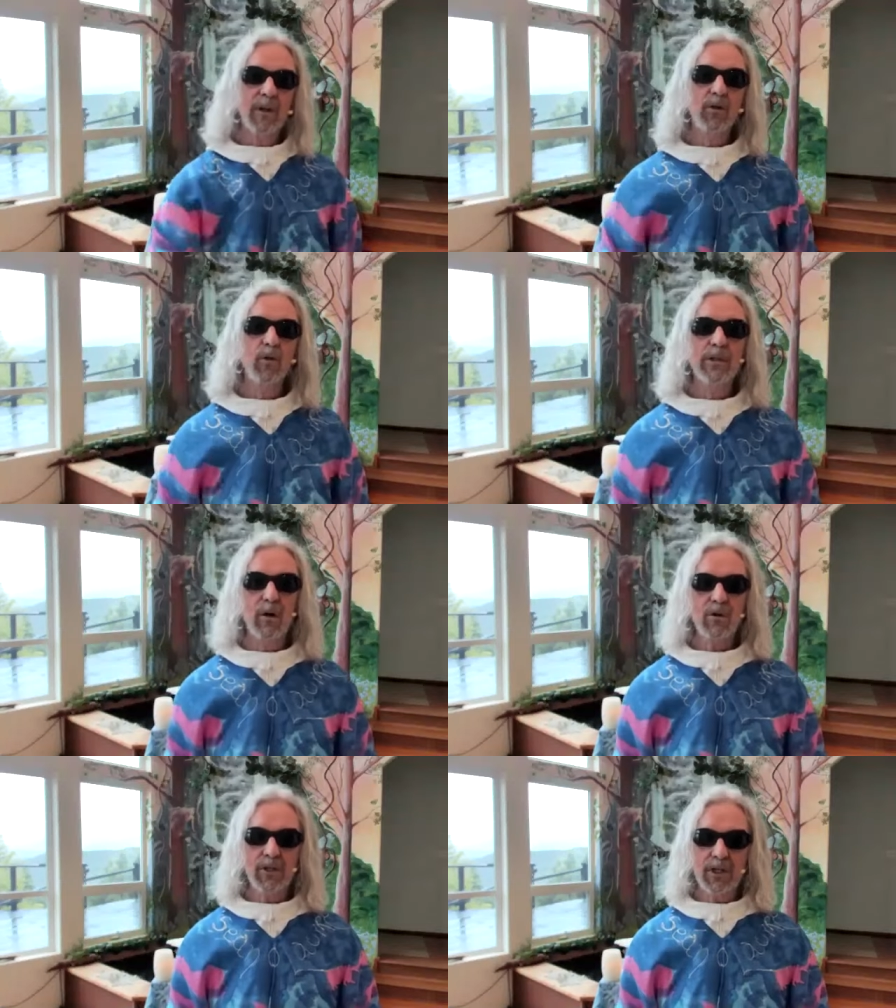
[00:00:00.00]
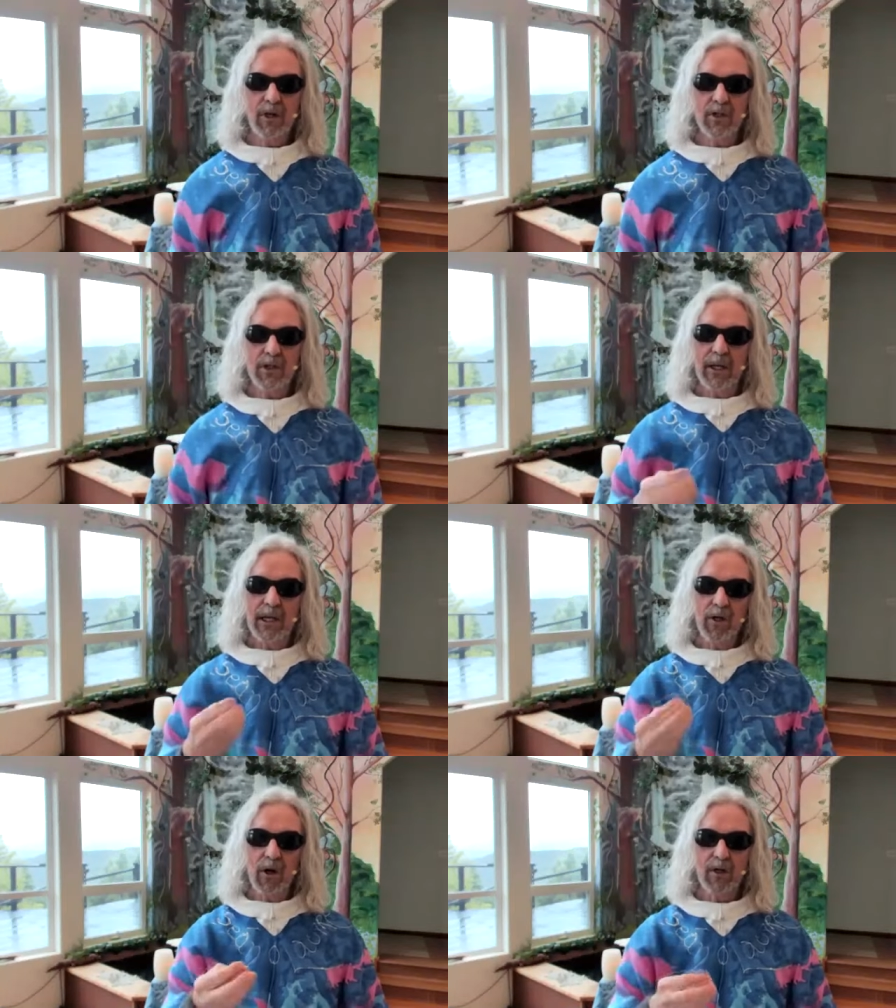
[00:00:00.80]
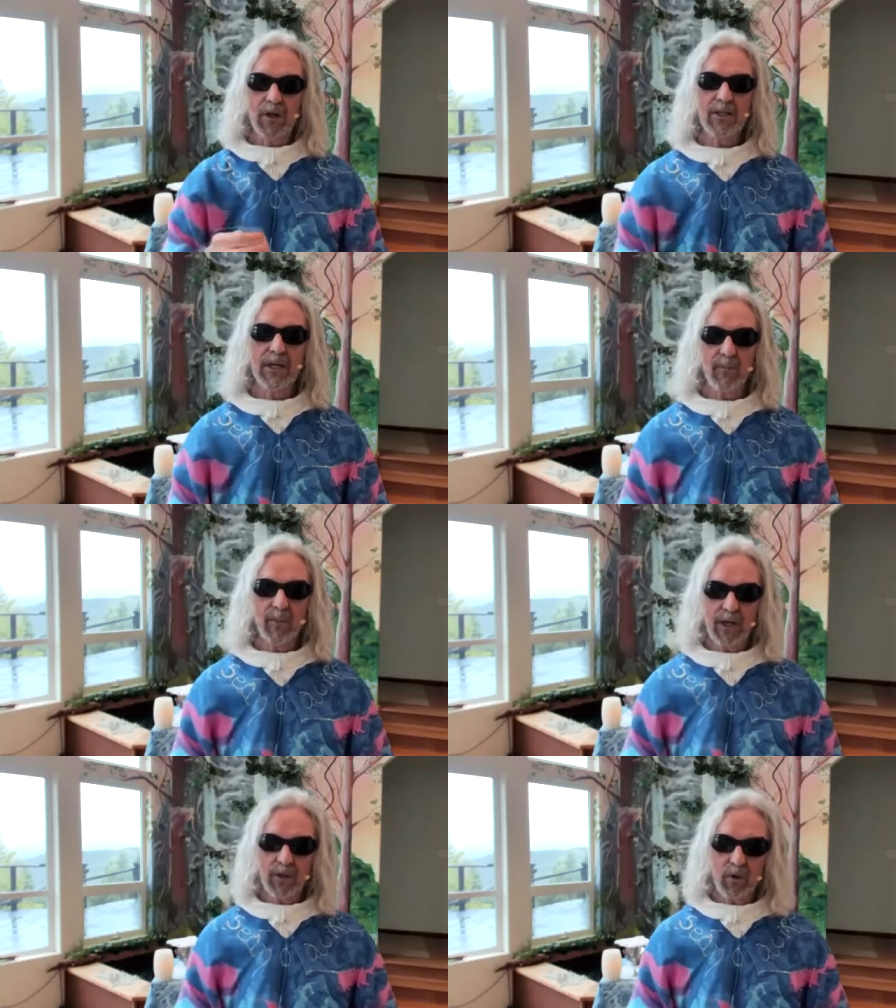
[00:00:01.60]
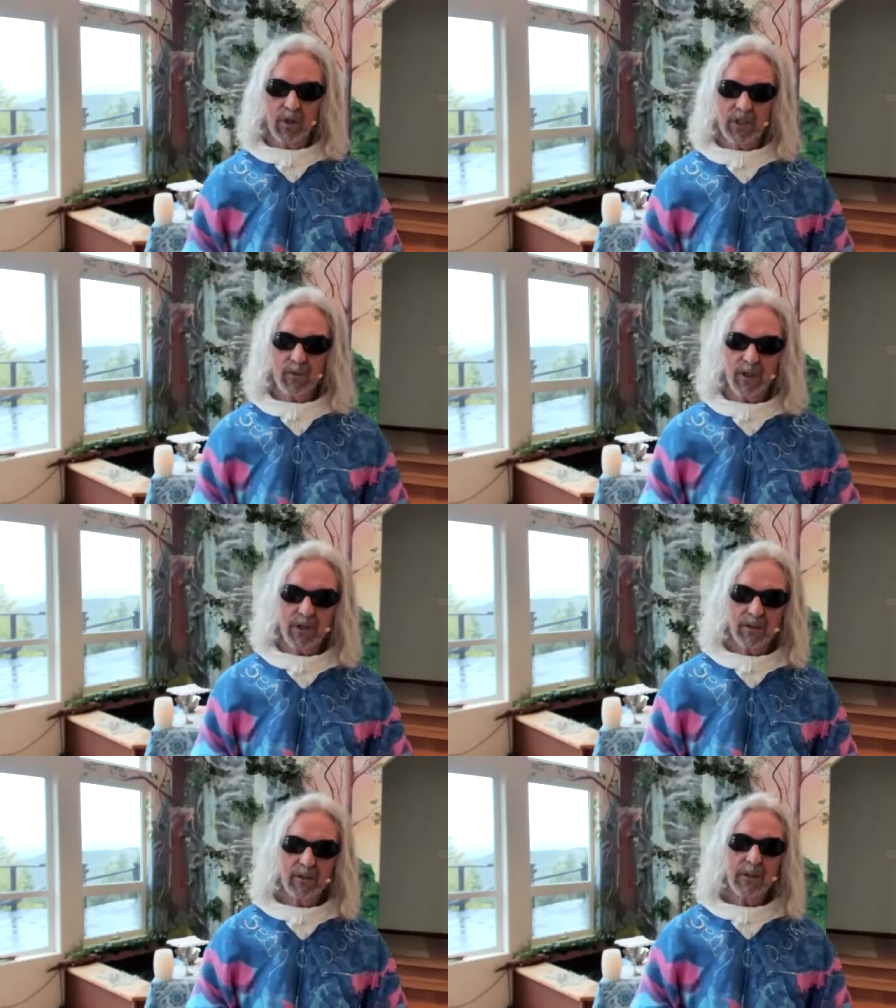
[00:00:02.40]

2,000 years in order to celebrate Eucharist with us.